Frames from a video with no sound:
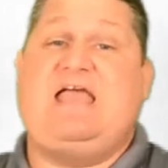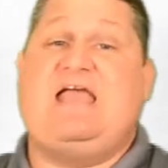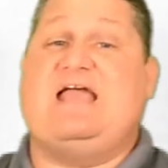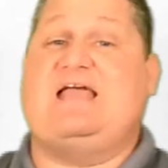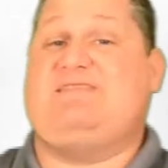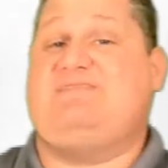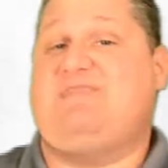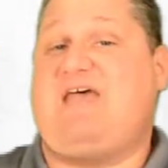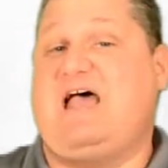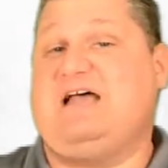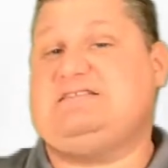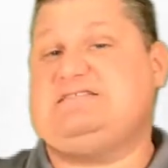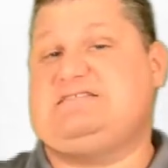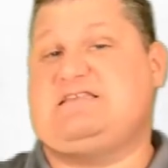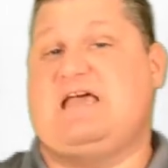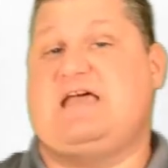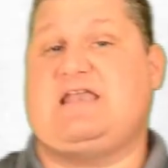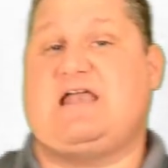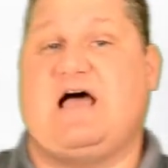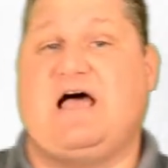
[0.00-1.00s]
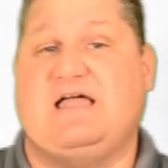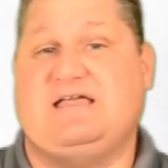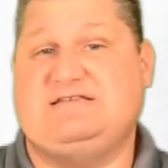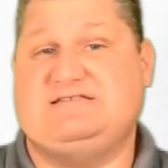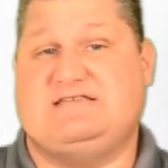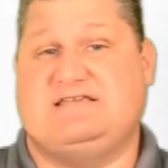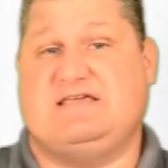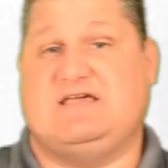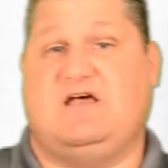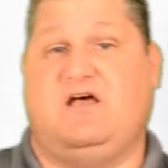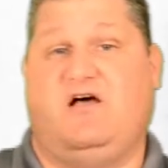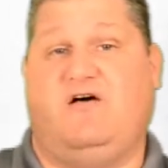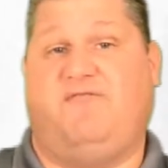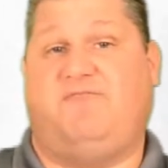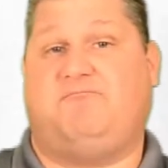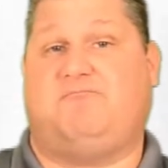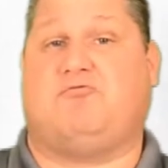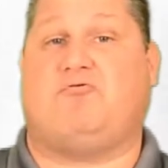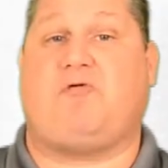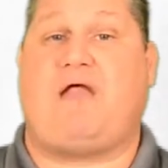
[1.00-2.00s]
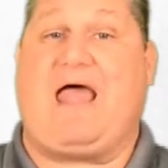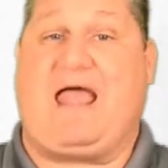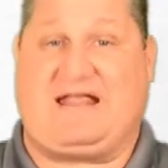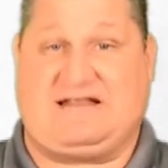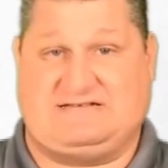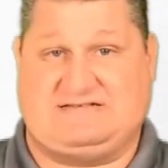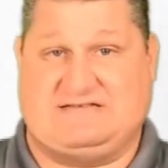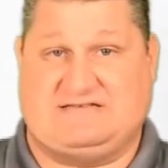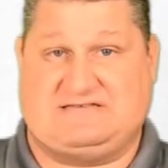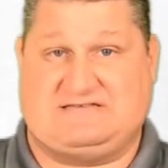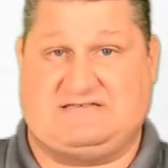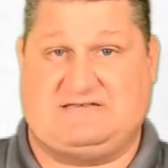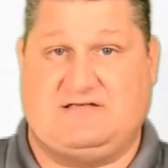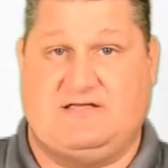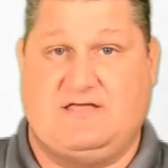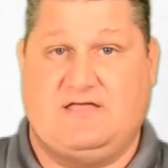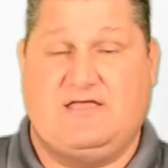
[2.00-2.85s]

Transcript: and that's that idea of practice.